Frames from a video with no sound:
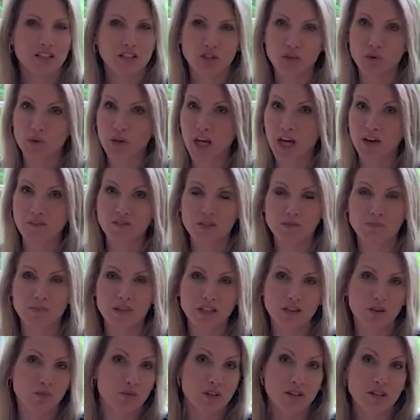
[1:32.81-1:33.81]
You don't have to
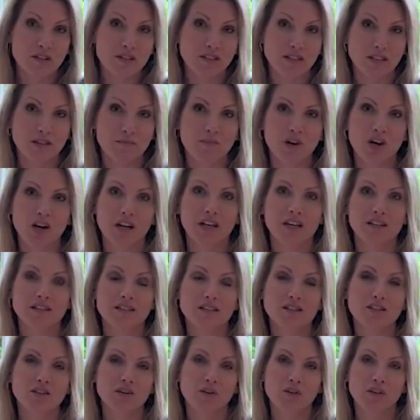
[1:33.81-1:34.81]
be in the real estate market
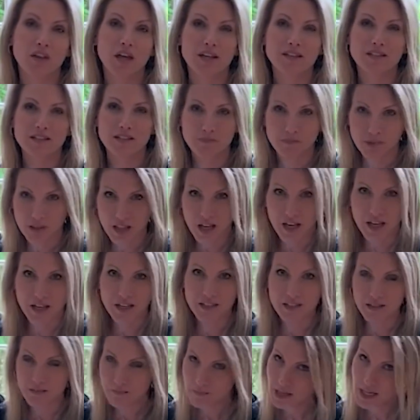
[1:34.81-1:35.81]
to know that supply
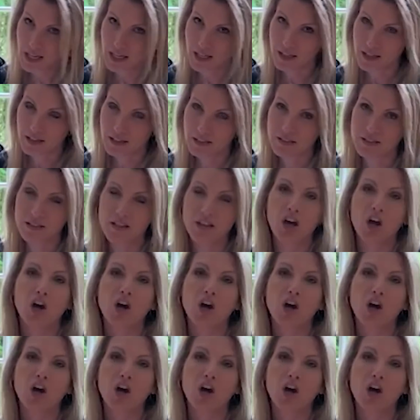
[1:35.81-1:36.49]
and demand